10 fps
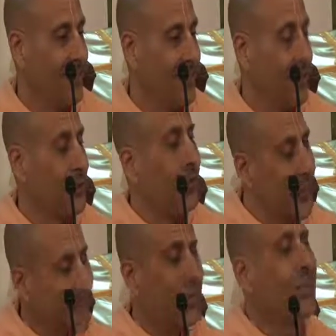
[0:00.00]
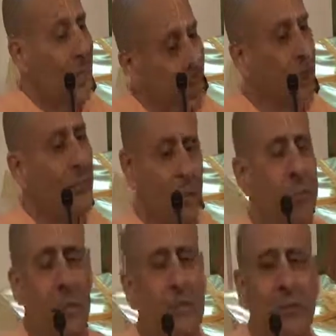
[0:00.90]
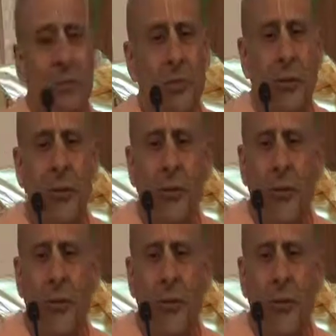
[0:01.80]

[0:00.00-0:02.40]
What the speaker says: So it's necessary for me to do so.